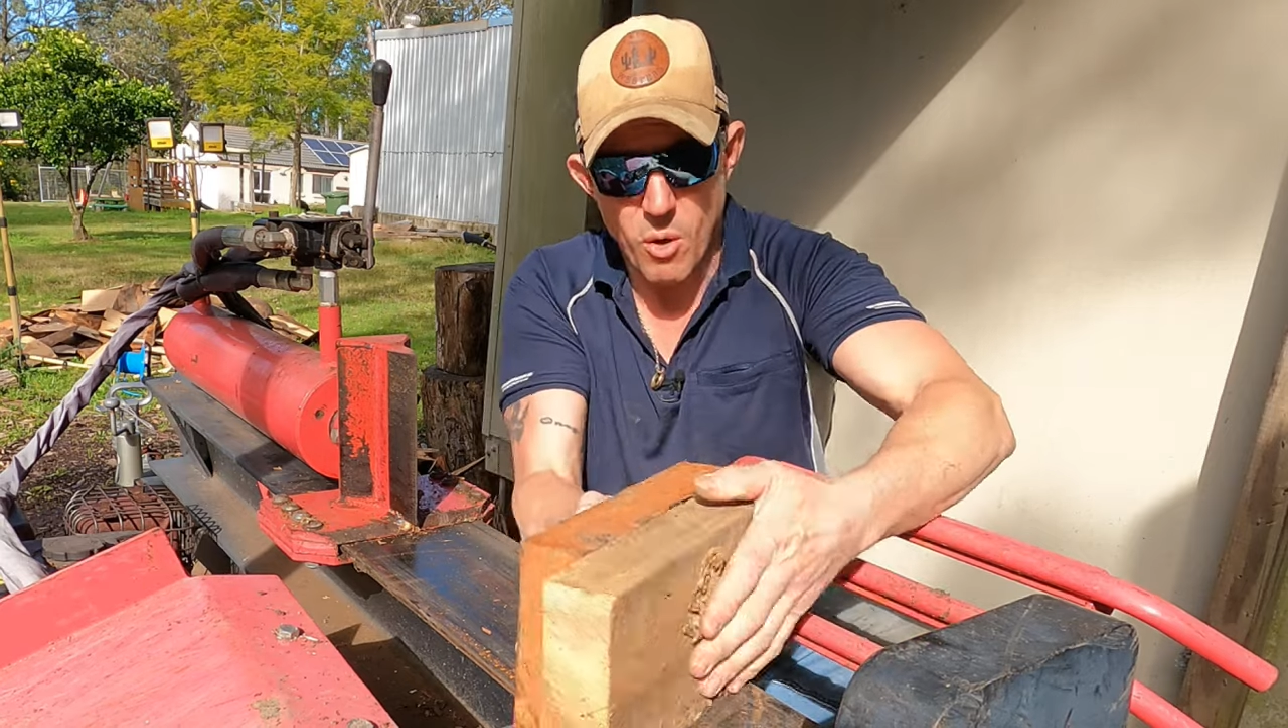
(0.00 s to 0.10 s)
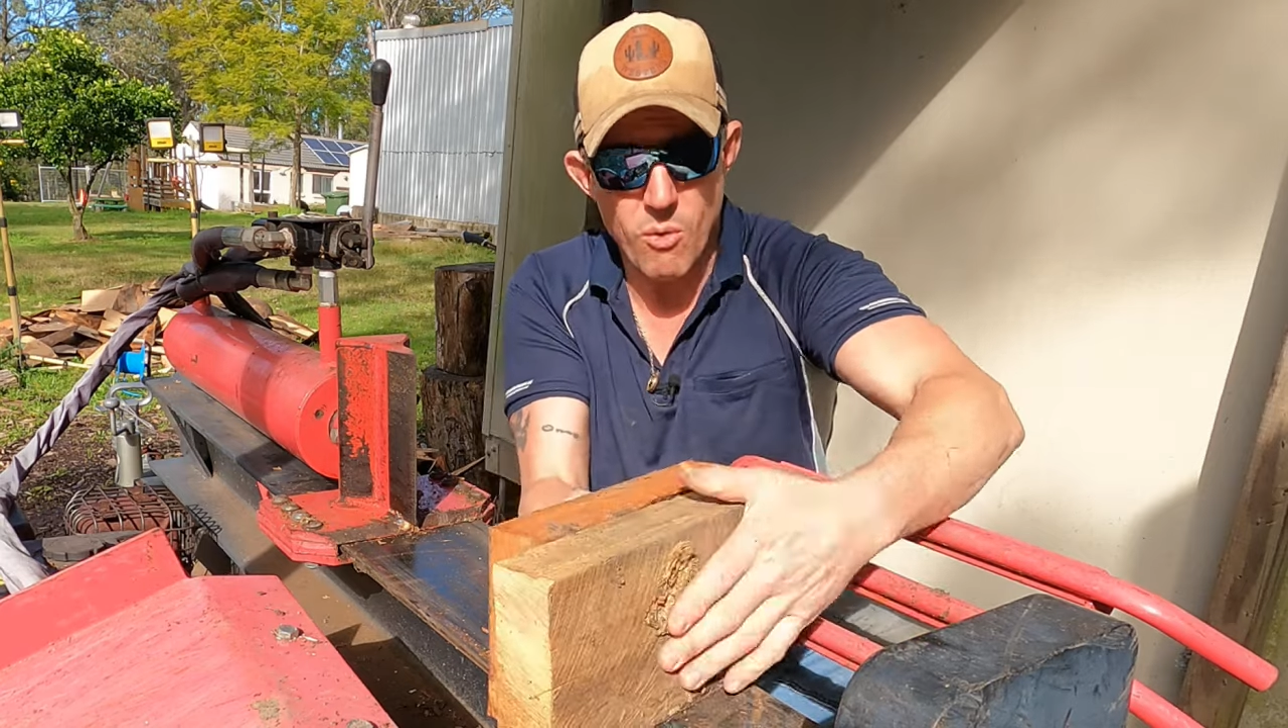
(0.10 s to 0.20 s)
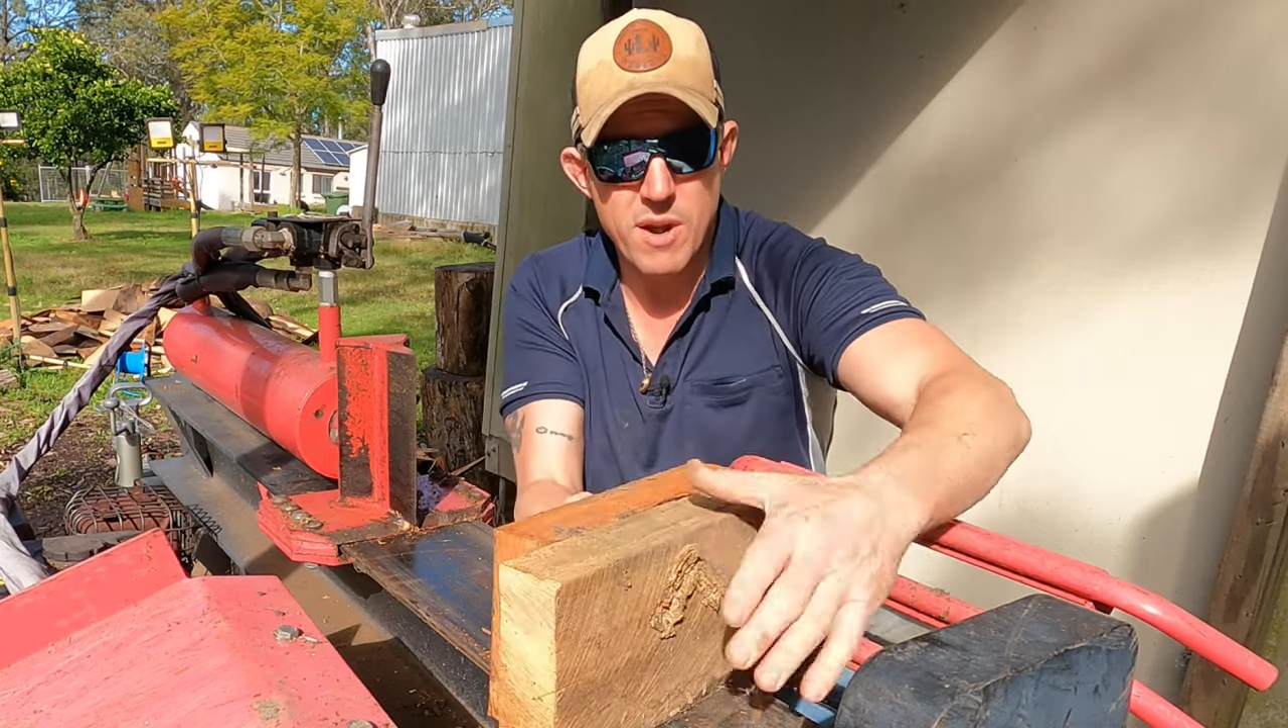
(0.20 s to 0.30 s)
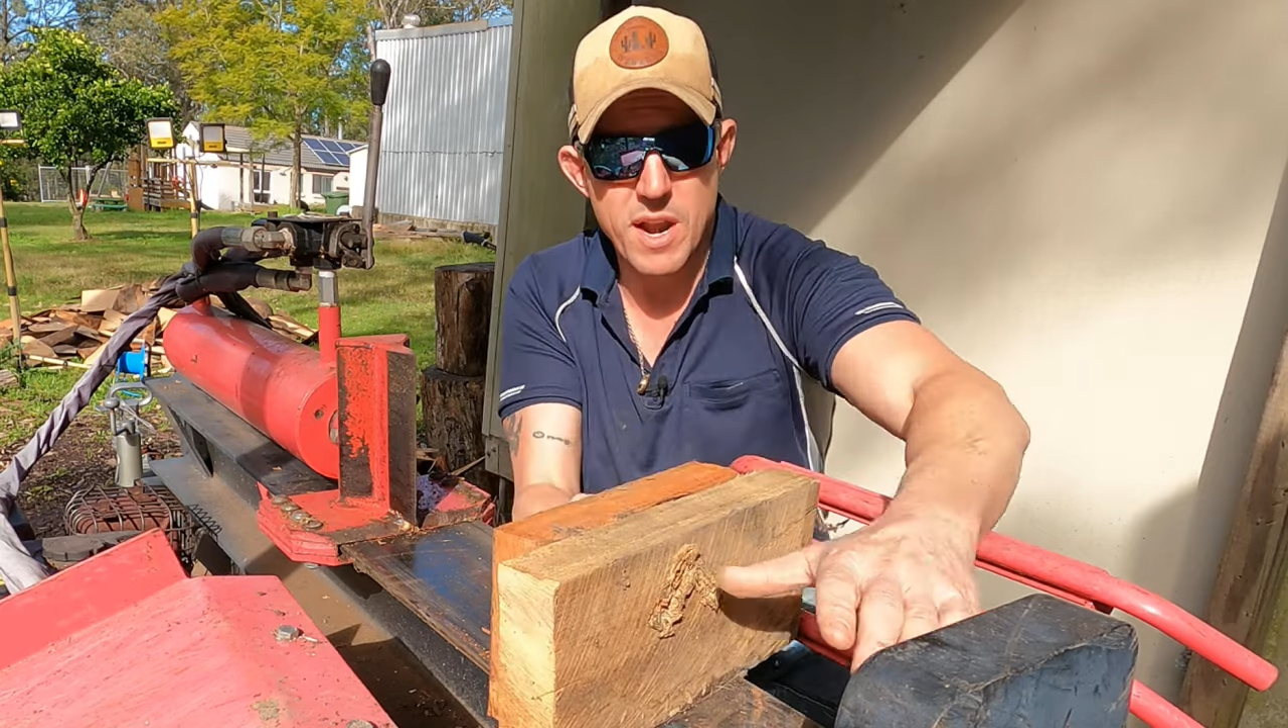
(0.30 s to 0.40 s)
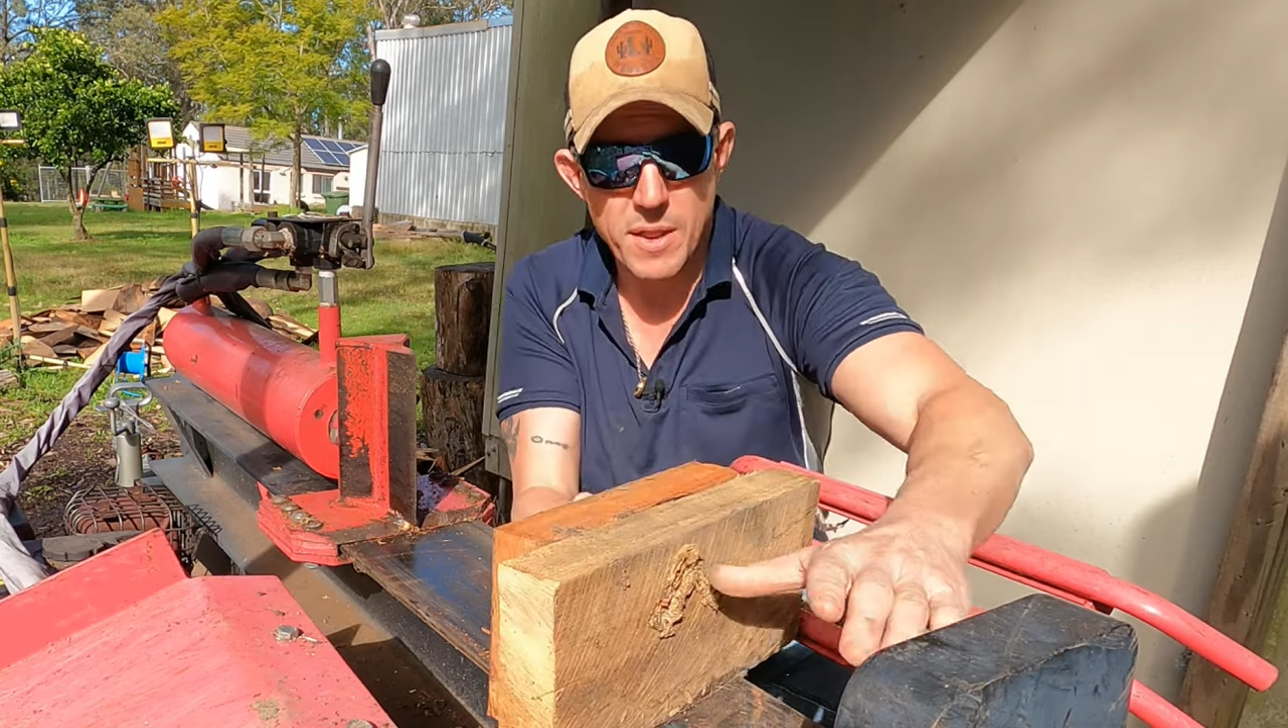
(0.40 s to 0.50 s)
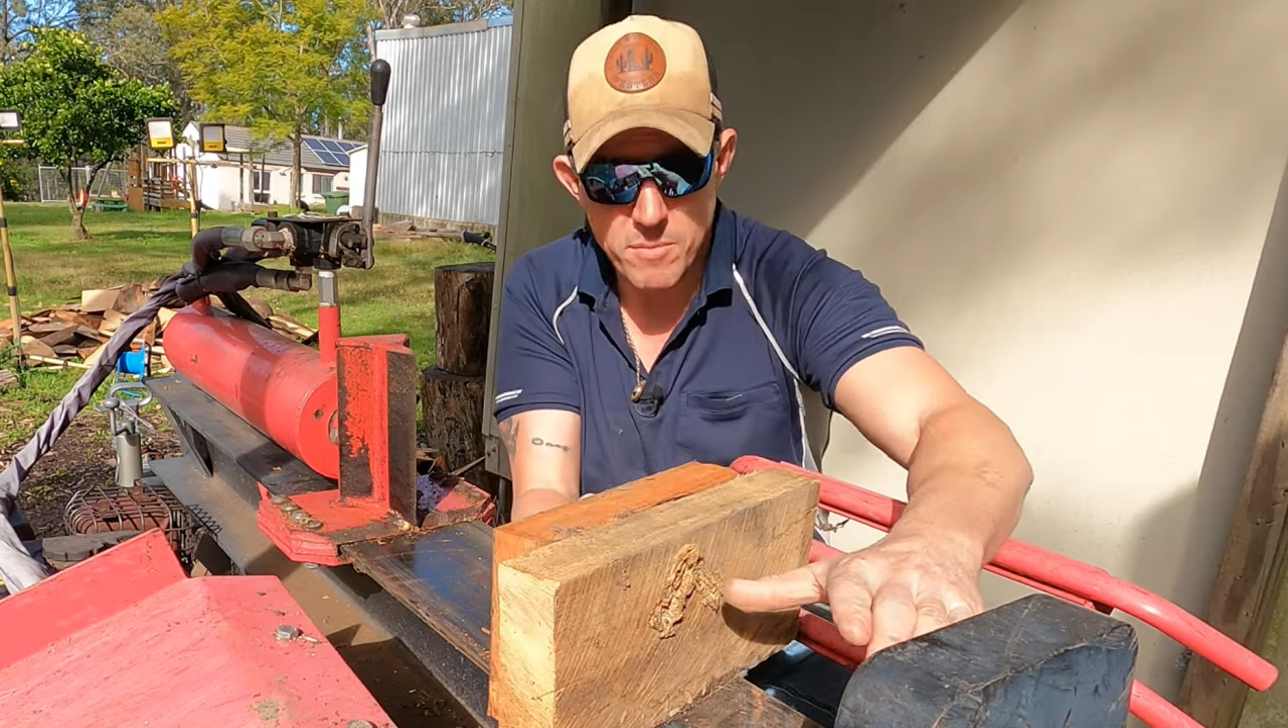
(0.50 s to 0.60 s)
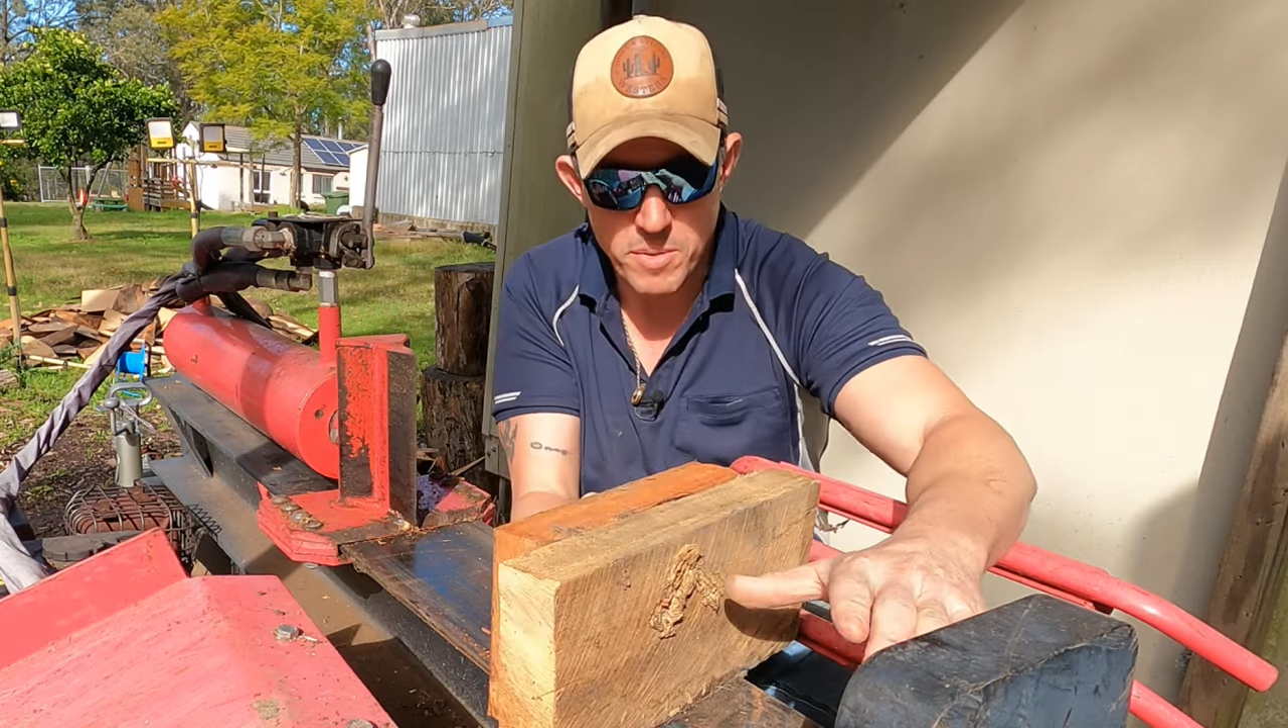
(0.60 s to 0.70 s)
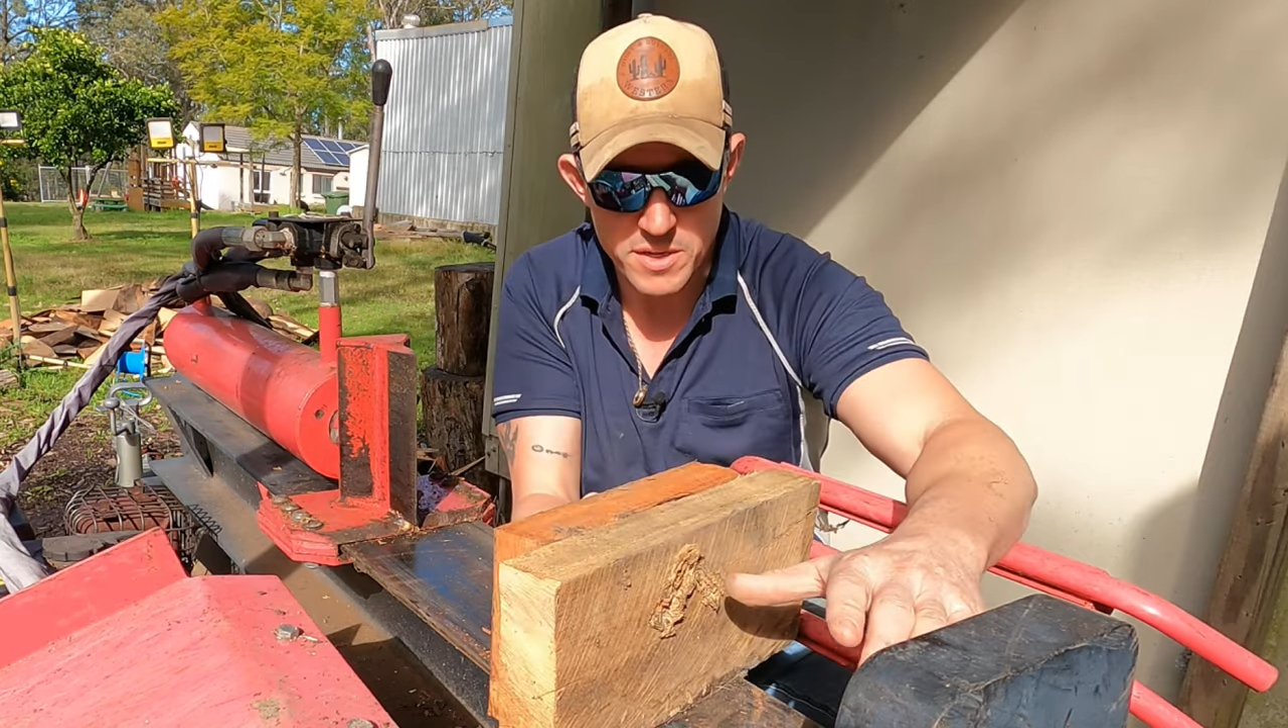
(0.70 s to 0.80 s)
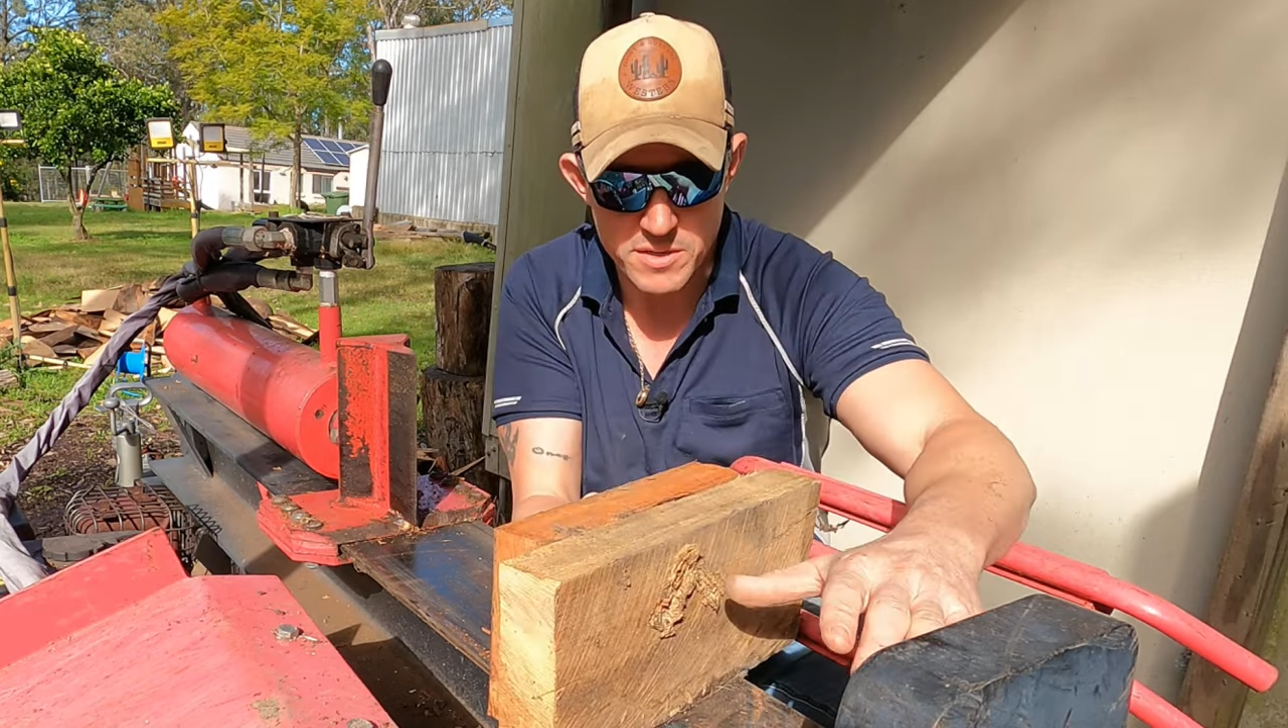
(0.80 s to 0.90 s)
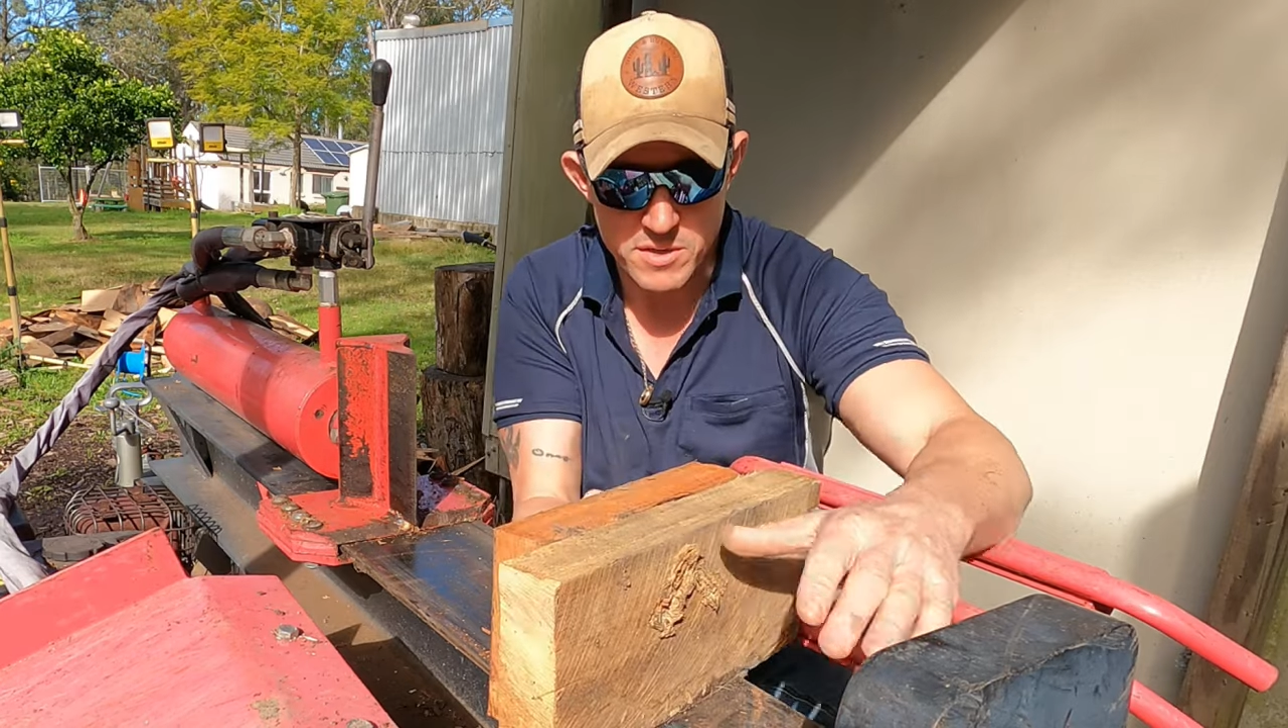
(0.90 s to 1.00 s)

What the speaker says: or another piece